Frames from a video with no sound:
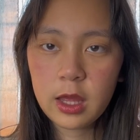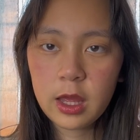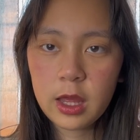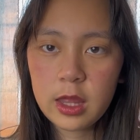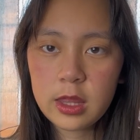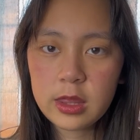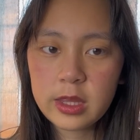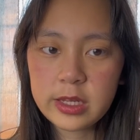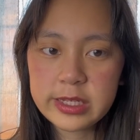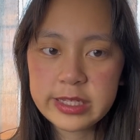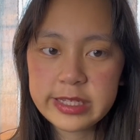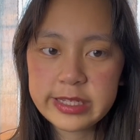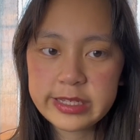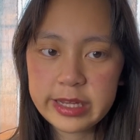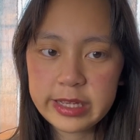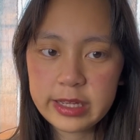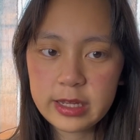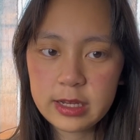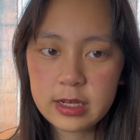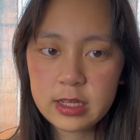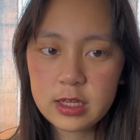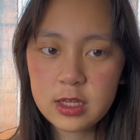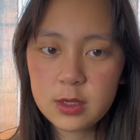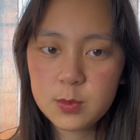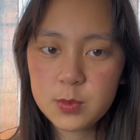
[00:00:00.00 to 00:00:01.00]
They
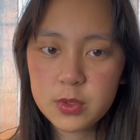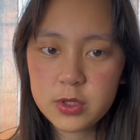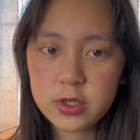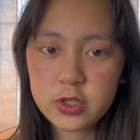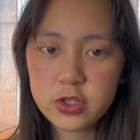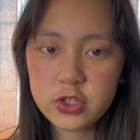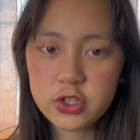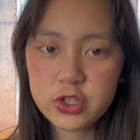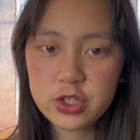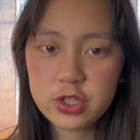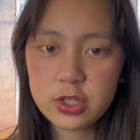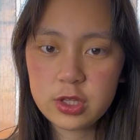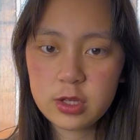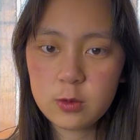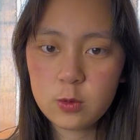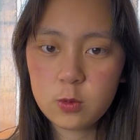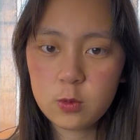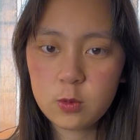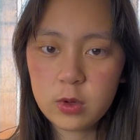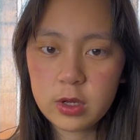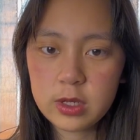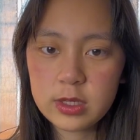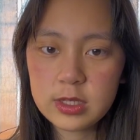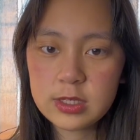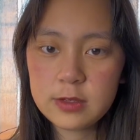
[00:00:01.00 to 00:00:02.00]
steadily pushed the
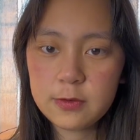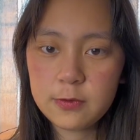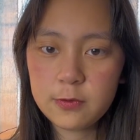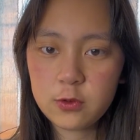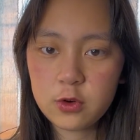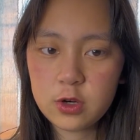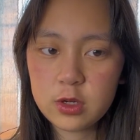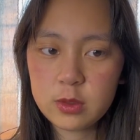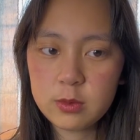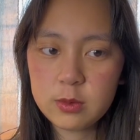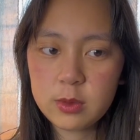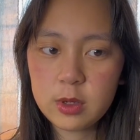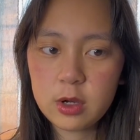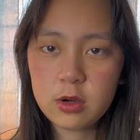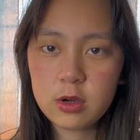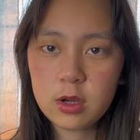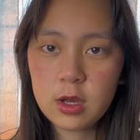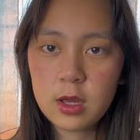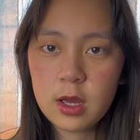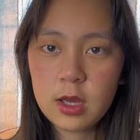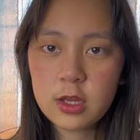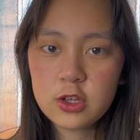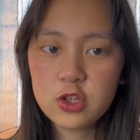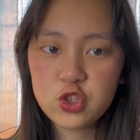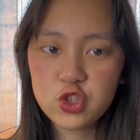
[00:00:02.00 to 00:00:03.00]
once formidable
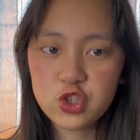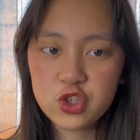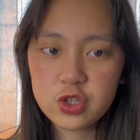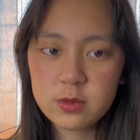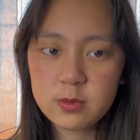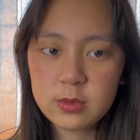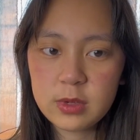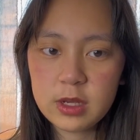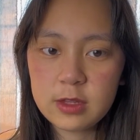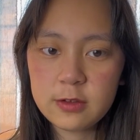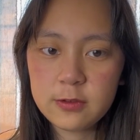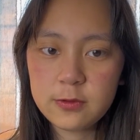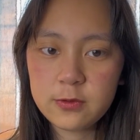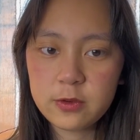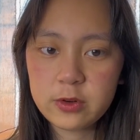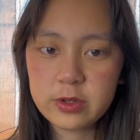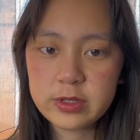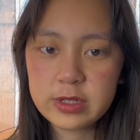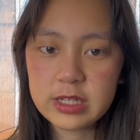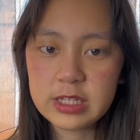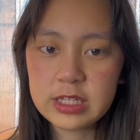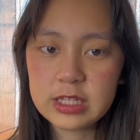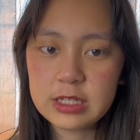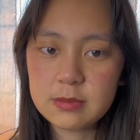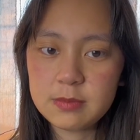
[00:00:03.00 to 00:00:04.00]
German
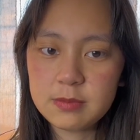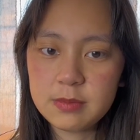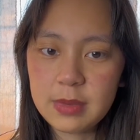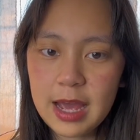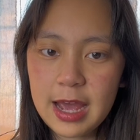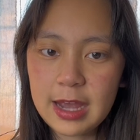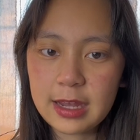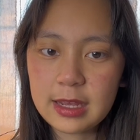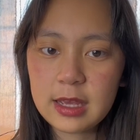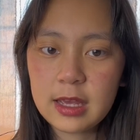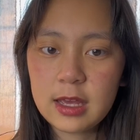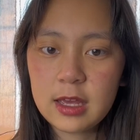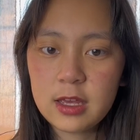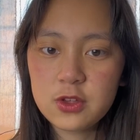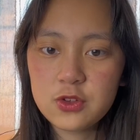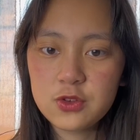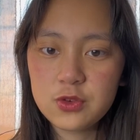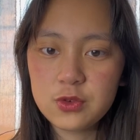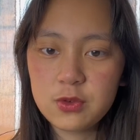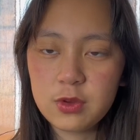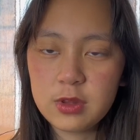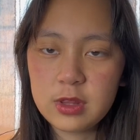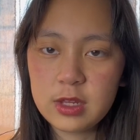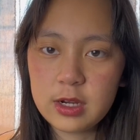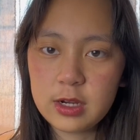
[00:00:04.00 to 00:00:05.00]
forces back
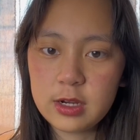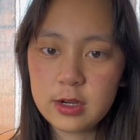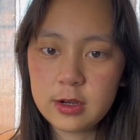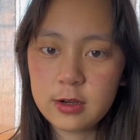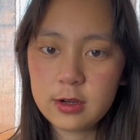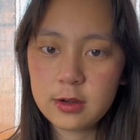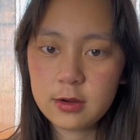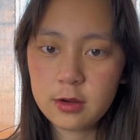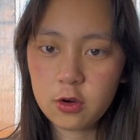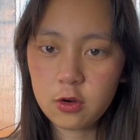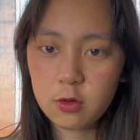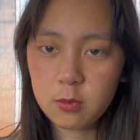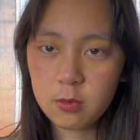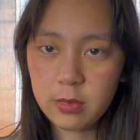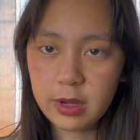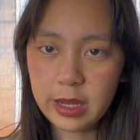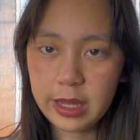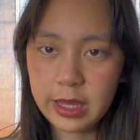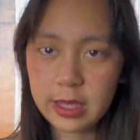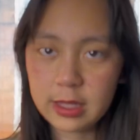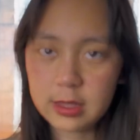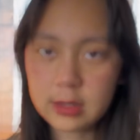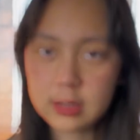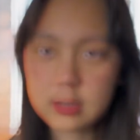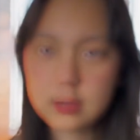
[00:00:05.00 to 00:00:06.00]
to their
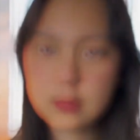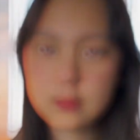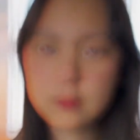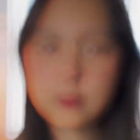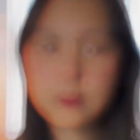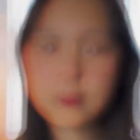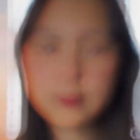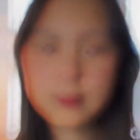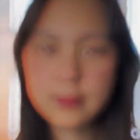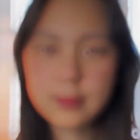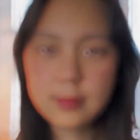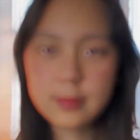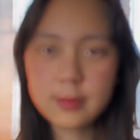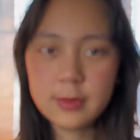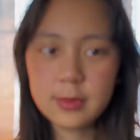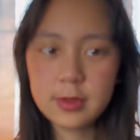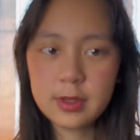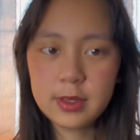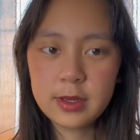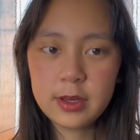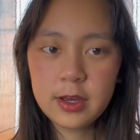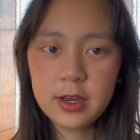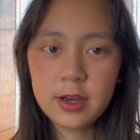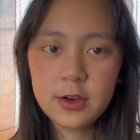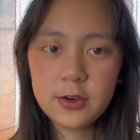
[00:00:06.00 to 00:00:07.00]
homeland.
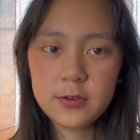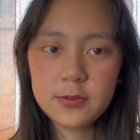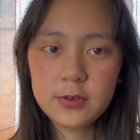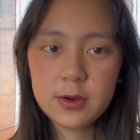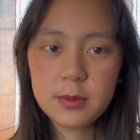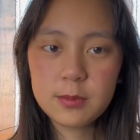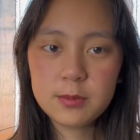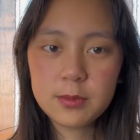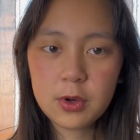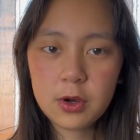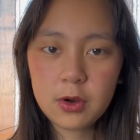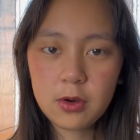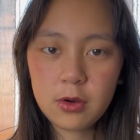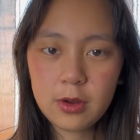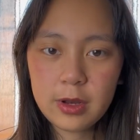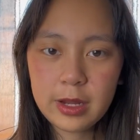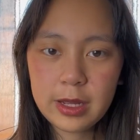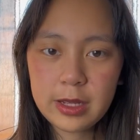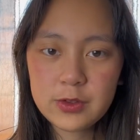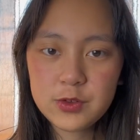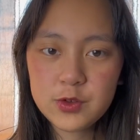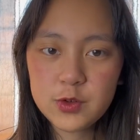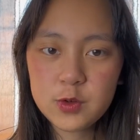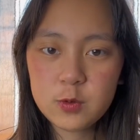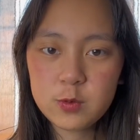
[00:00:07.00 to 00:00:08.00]
From
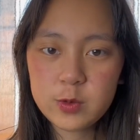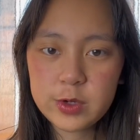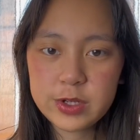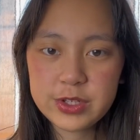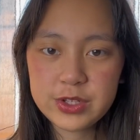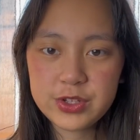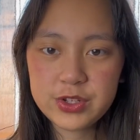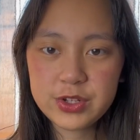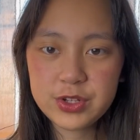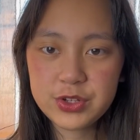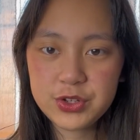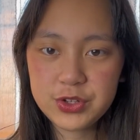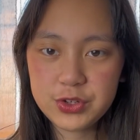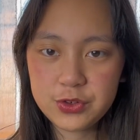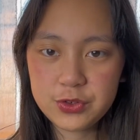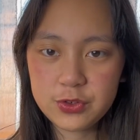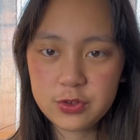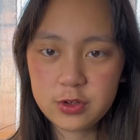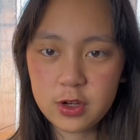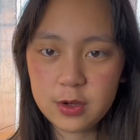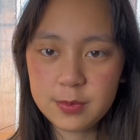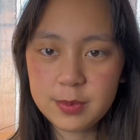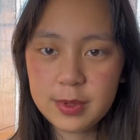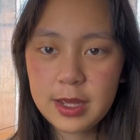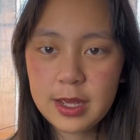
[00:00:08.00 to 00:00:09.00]
Poland to Western
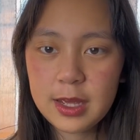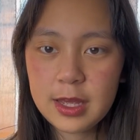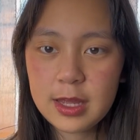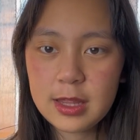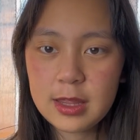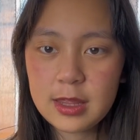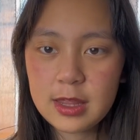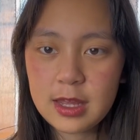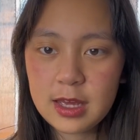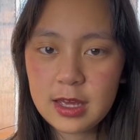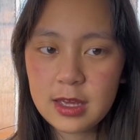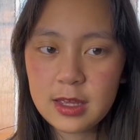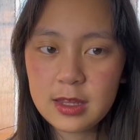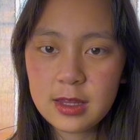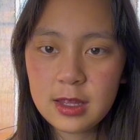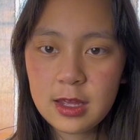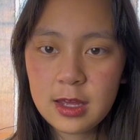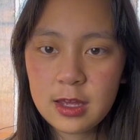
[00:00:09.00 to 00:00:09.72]
Europe, then